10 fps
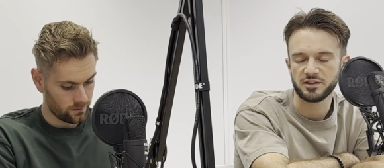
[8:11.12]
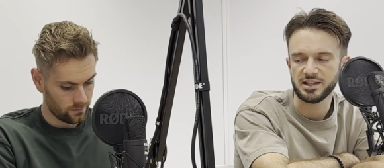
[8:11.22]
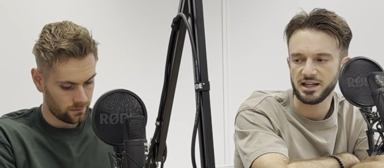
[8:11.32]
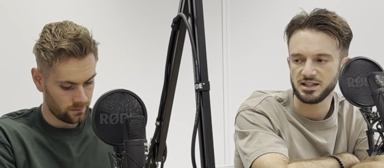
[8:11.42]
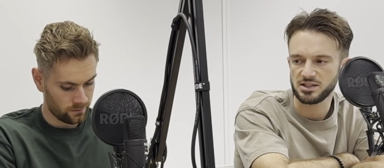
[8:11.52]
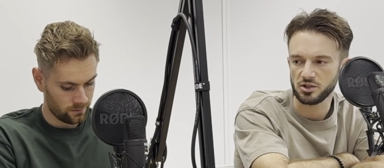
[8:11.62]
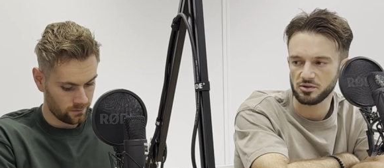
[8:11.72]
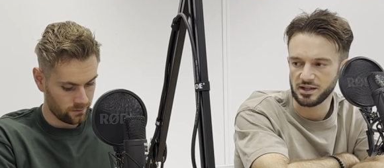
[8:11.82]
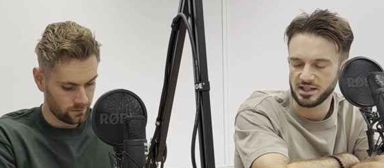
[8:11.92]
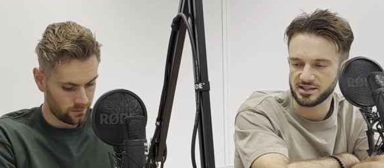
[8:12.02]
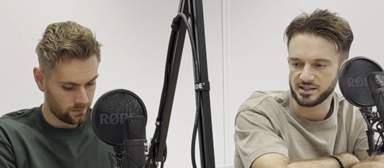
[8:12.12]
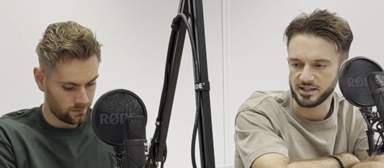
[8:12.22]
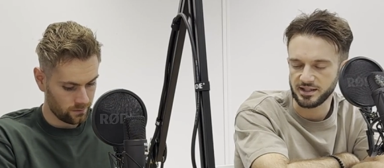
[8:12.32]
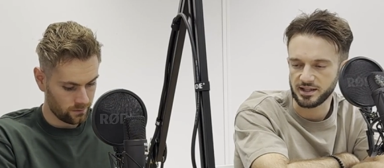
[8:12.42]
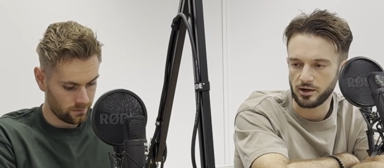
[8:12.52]
Speaker 1: For the agency owner
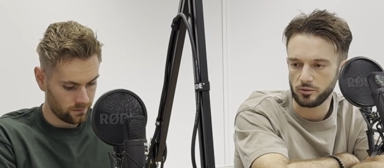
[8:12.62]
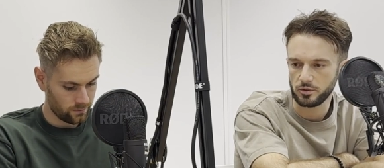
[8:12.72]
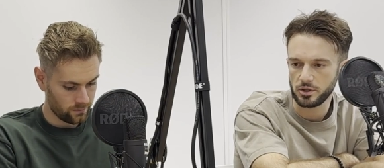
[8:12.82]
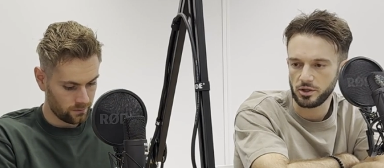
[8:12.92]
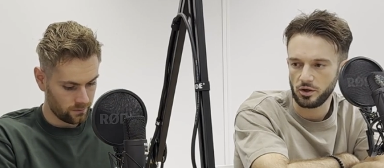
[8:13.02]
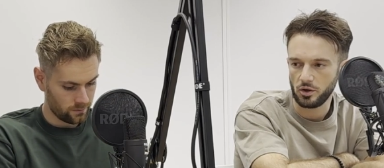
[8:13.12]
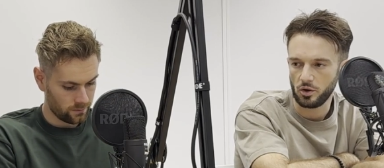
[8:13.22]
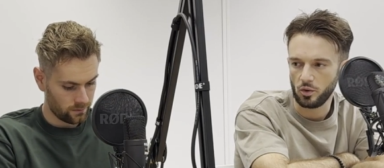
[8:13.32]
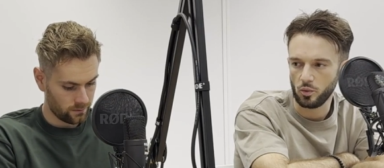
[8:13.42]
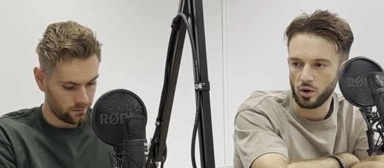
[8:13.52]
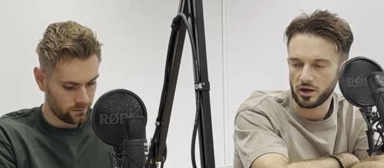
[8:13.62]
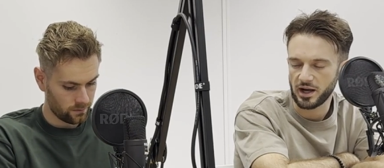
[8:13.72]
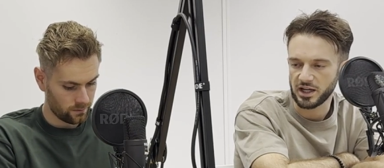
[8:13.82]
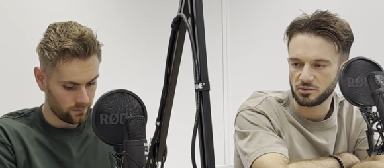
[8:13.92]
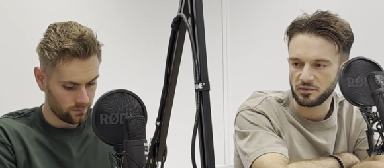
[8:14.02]
listening in now, what
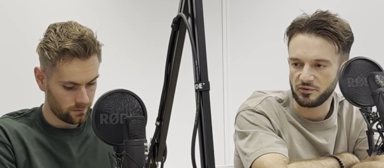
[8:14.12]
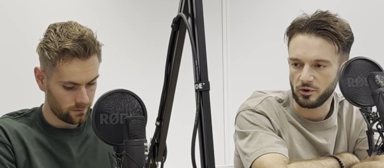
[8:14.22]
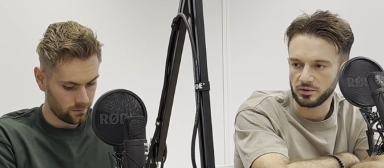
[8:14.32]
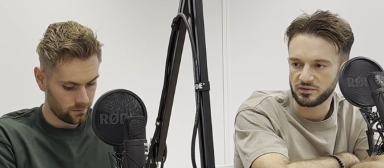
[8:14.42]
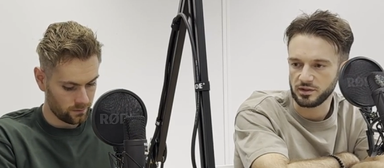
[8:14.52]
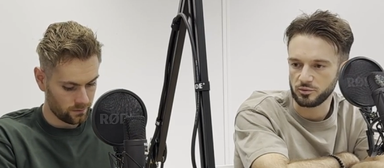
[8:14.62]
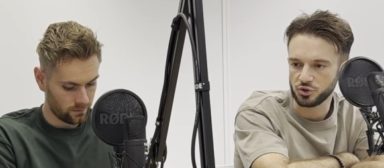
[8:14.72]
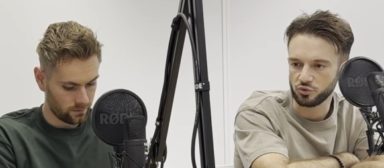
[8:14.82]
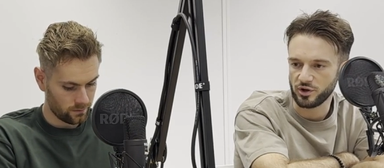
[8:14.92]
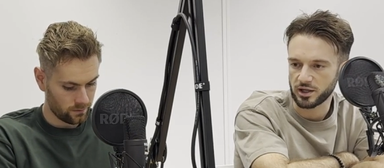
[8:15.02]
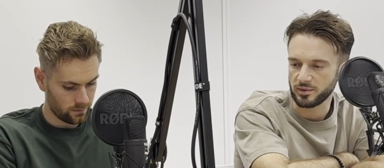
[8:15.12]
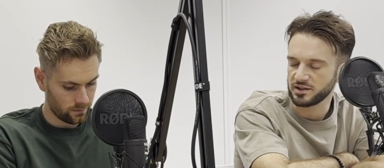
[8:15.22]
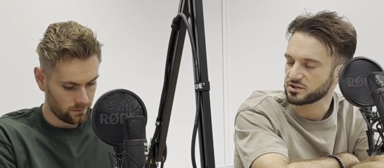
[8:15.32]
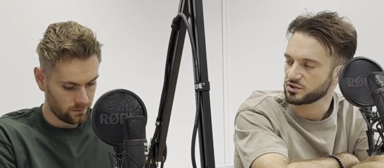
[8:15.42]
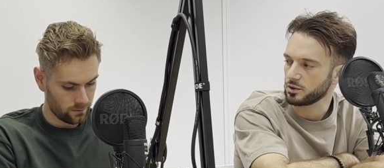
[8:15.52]
kind of performance fee would you
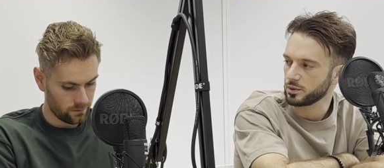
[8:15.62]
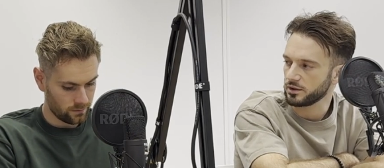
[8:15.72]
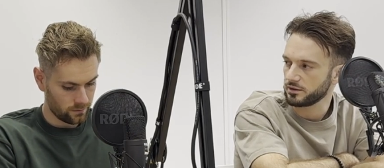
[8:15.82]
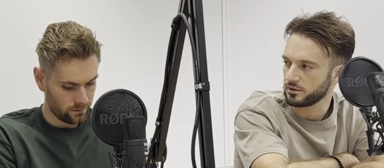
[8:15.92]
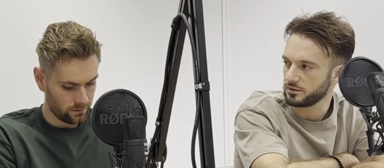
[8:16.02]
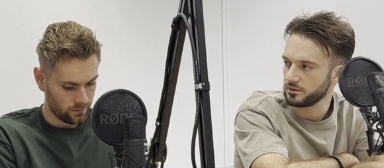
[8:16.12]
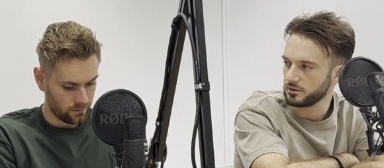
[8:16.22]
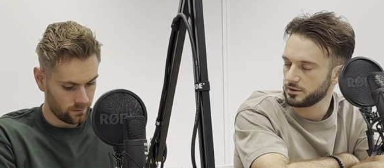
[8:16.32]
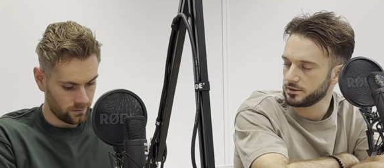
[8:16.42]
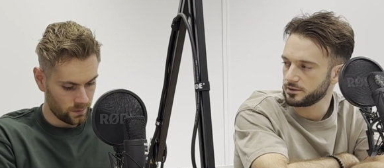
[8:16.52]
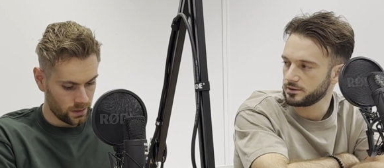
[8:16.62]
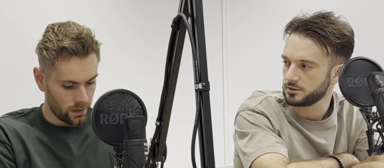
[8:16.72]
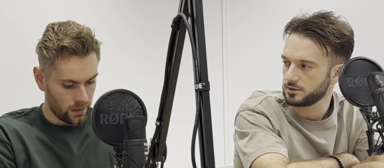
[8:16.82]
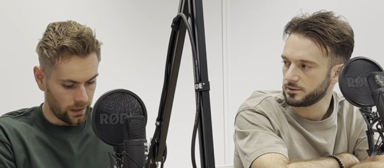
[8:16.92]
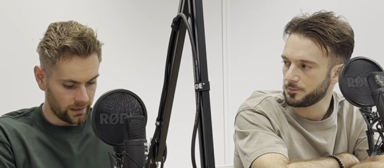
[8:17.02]
recommend to start with?
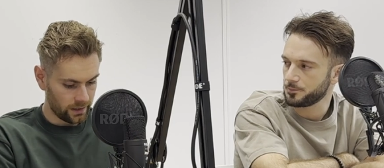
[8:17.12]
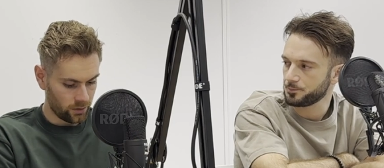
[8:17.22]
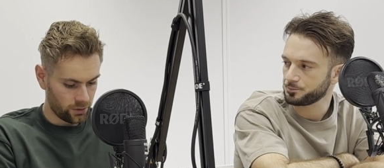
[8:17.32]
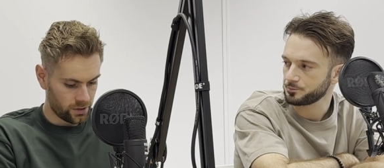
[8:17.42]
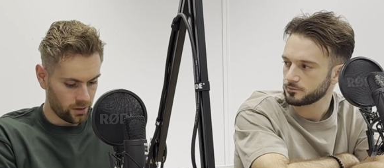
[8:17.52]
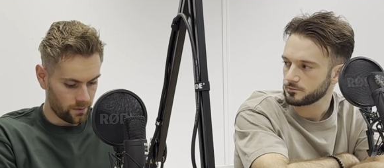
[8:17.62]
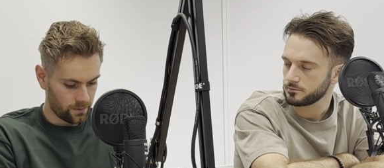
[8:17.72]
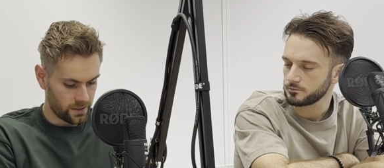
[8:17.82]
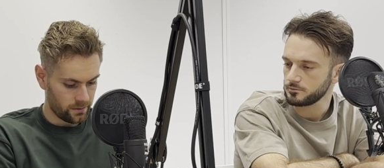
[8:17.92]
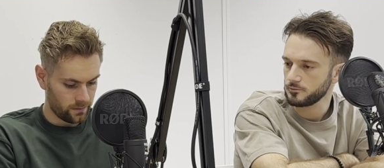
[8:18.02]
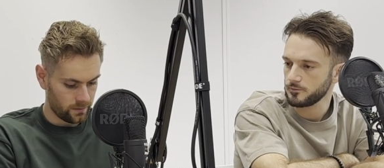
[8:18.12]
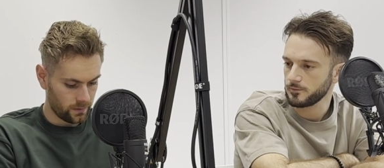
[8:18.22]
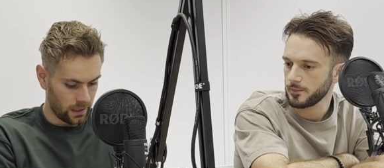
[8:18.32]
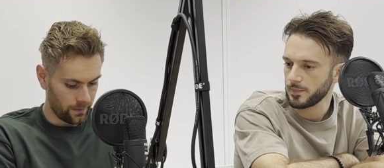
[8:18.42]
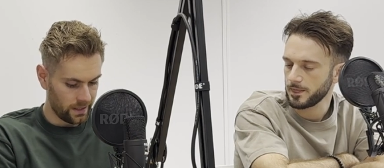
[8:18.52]
Speaker 2: I think it all just comes.
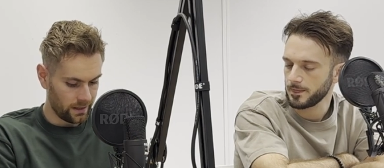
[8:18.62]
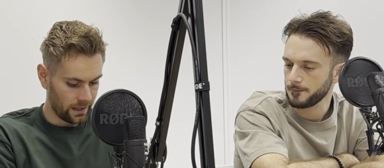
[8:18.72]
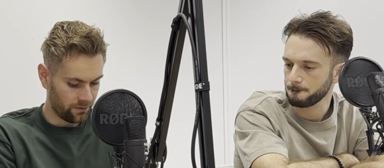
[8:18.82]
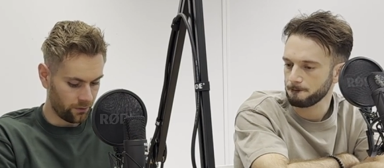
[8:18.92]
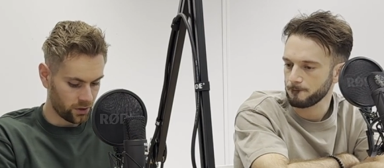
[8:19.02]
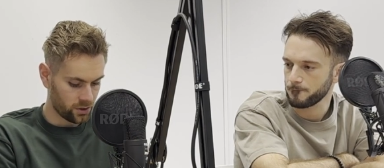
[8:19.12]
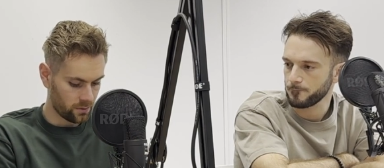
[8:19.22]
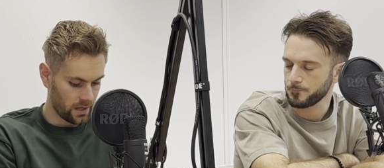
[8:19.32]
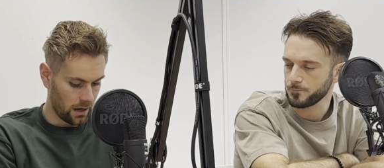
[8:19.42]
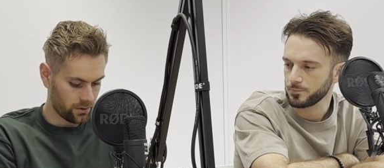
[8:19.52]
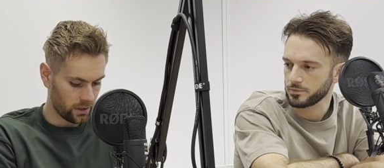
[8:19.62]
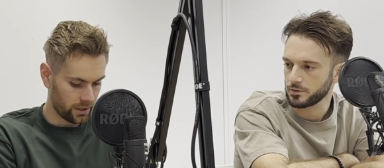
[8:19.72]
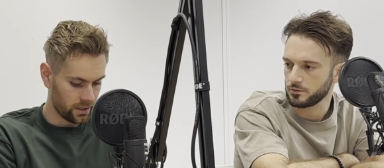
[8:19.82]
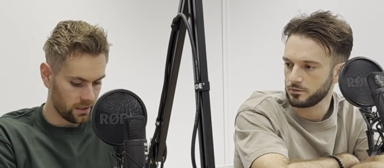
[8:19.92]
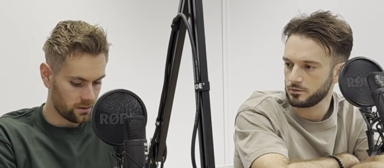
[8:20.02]
I mean, it first comes down to
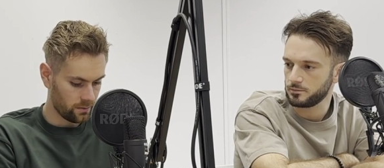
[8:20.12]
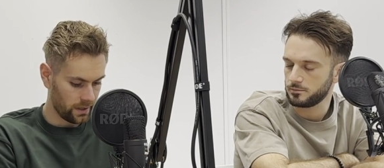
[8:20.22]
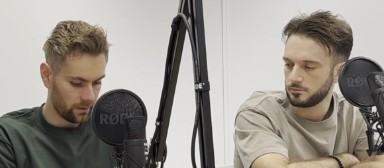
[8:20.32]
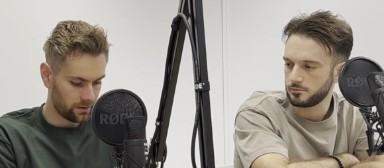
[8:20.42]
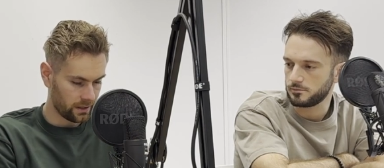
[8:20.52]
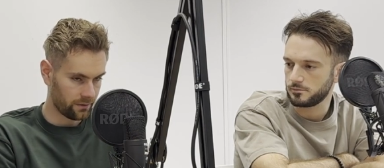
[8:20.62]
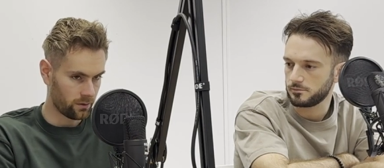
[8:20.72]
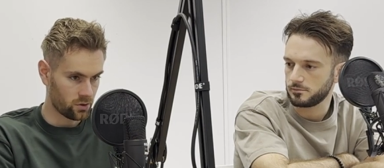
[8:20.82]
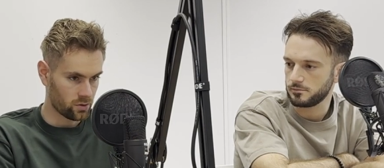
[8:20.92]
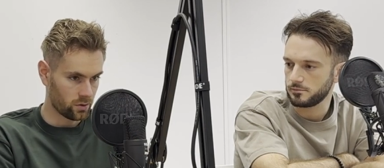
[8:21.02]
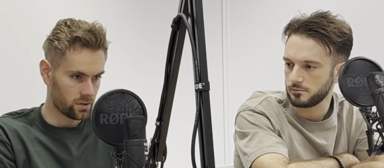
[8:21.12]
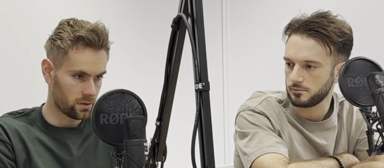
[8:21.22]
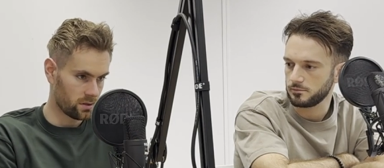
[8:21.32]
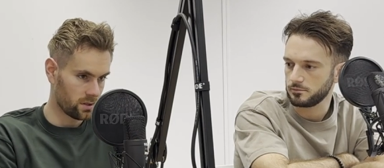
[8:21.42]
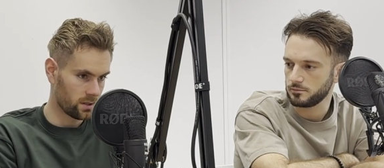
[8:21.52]
like you need to be able to deliver results.
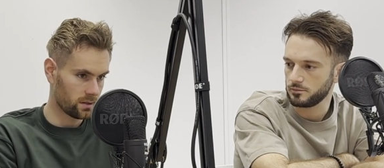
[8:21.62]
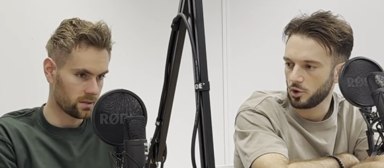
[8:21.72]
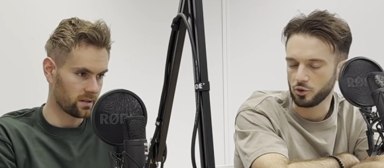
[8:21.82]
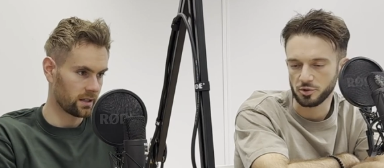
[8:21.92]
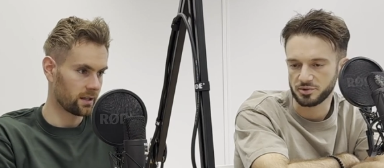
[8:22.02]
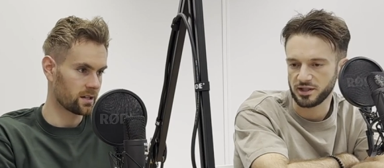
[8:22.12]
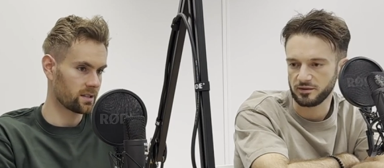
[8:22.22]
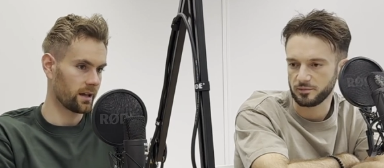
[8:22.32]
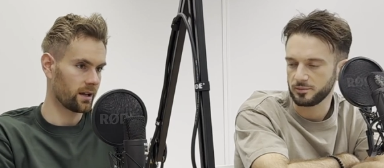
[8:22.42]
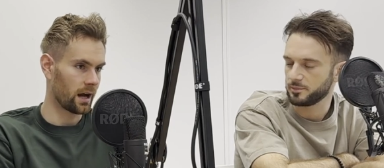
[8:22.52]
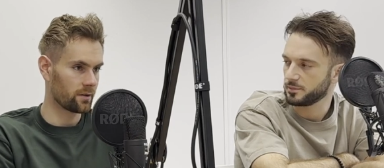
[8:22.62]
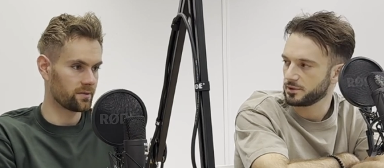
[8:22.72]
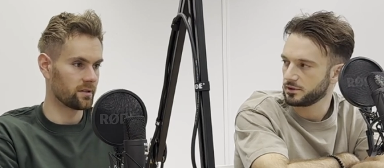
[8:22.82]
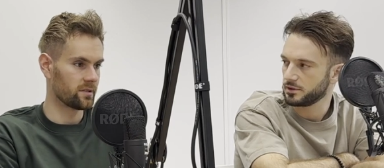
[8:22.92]
result. So 100%. I think there's like out of